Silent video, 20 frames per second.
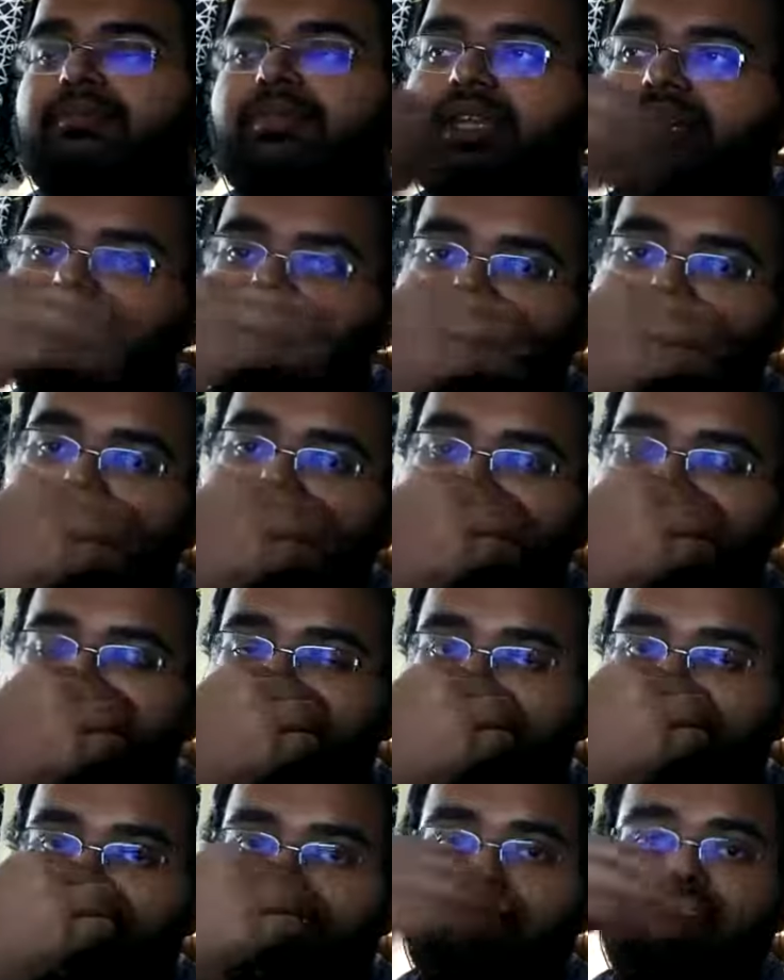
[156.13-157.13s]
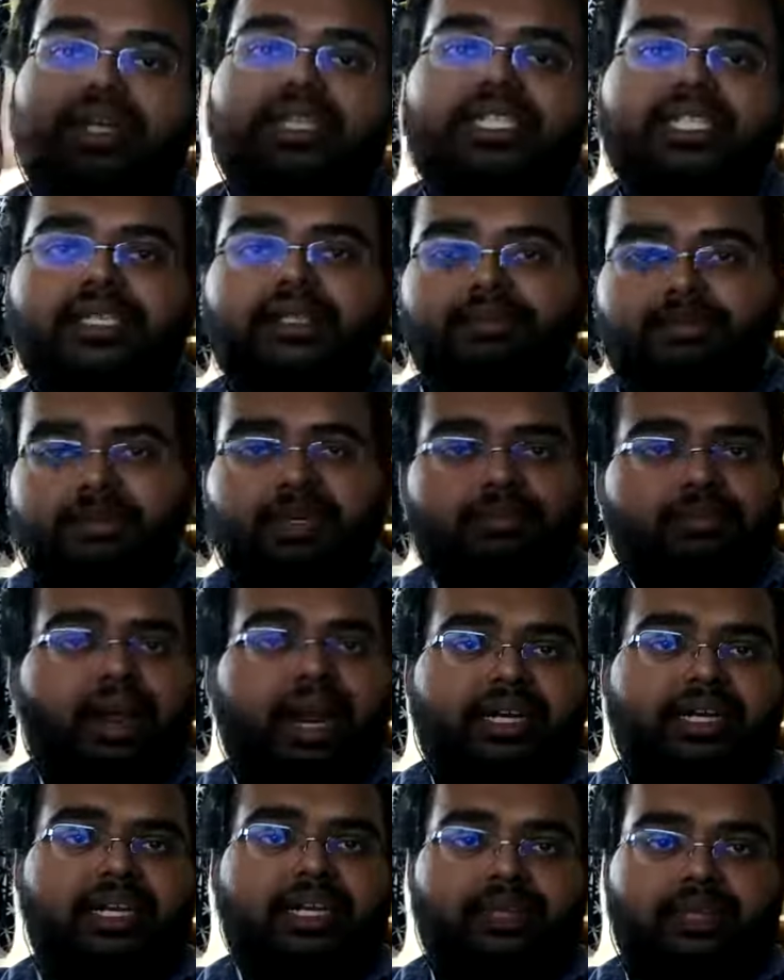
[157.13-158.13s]
If we've noticed in
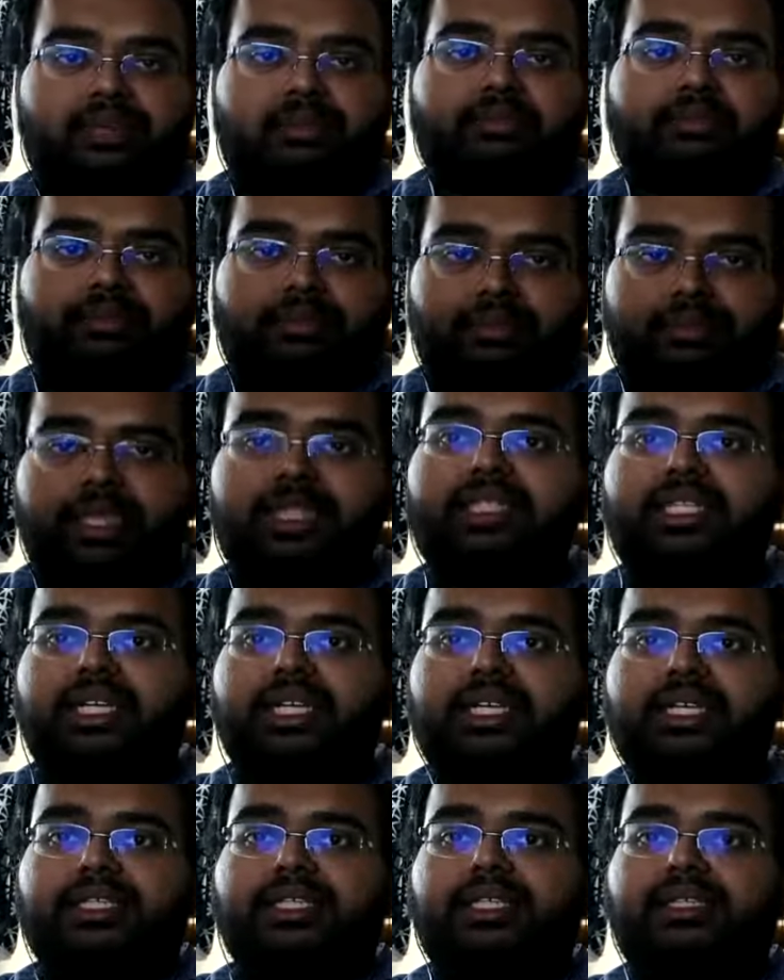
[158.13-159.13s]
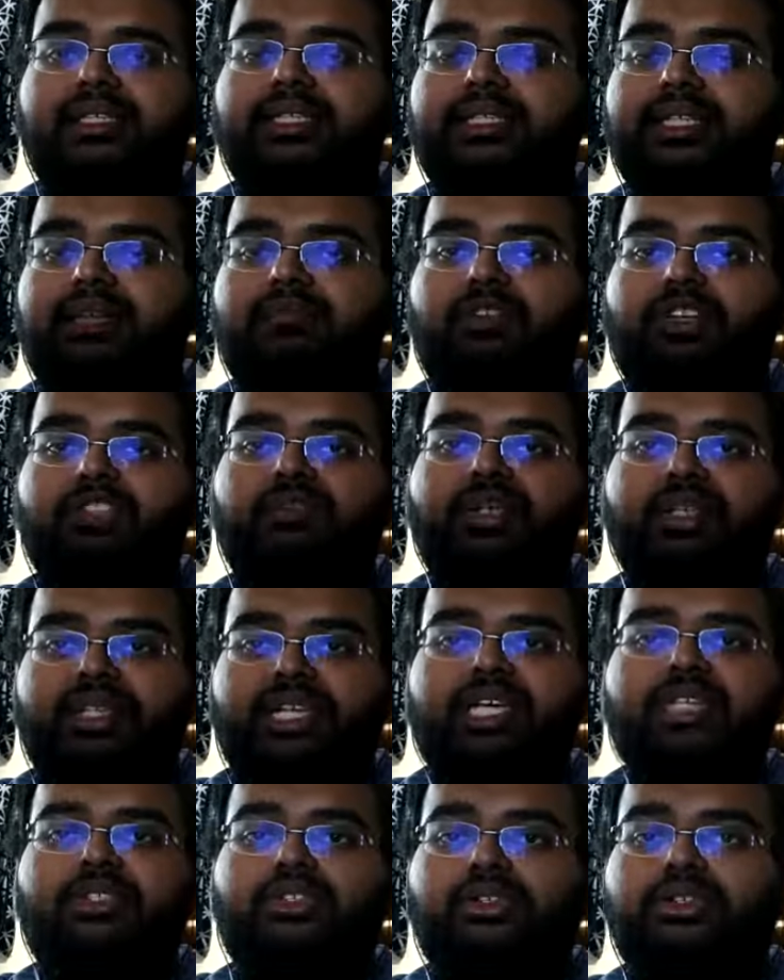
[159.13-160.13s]
practical engineering senses that once we
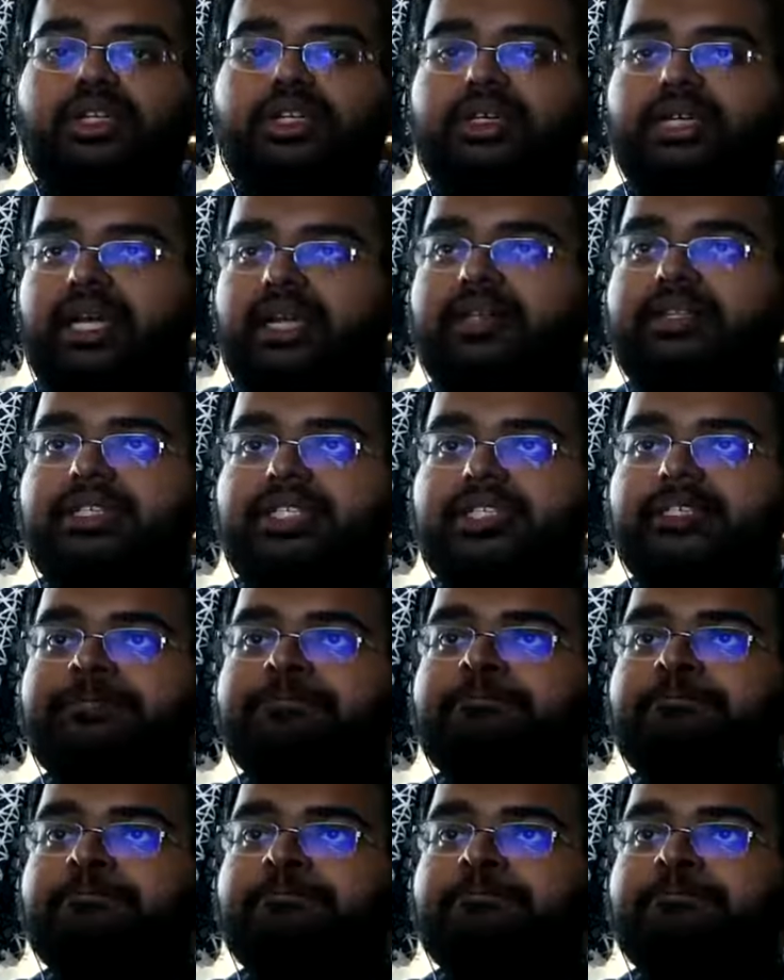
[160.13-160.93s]
try storing hydrogen